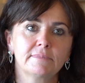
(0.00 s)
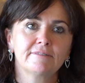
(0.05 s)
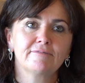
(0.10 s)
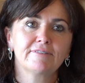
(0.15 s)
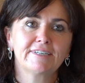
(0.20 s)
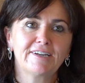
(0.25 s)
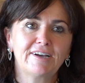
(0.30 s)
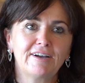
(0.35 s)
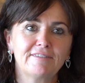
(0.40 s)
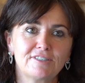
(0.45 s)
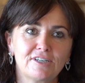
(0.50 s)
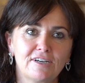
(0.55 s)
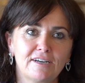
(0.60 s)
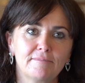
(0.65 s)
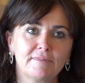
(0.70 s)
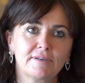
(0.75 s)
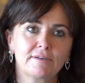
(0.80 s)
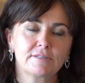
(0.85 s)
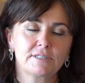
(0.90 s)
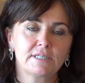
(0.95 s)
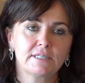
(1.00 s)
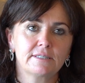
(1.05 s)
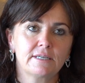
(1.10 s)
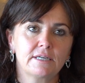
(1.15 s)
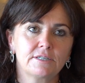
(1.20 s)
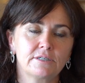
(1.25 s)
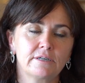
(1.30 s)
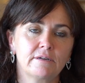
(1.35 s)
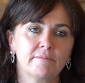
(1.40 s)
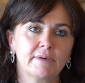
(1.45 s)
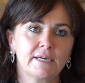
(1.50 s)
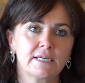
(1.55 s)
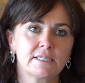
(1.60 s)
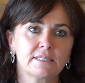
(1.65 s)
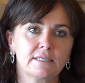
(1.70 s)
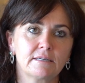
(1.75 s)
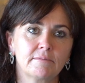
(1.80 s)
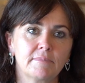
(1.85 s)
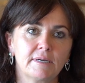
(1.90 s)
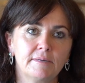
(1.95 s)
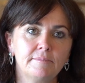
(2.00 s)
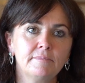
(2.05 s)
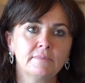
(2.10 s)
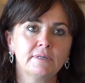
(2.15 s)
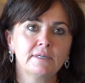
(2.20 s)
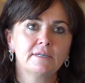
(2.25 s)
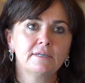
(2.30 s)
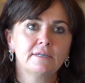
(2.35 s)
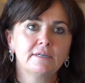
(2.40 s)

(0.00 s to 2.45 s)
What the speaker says: every lifetime because she's such an amazing mum.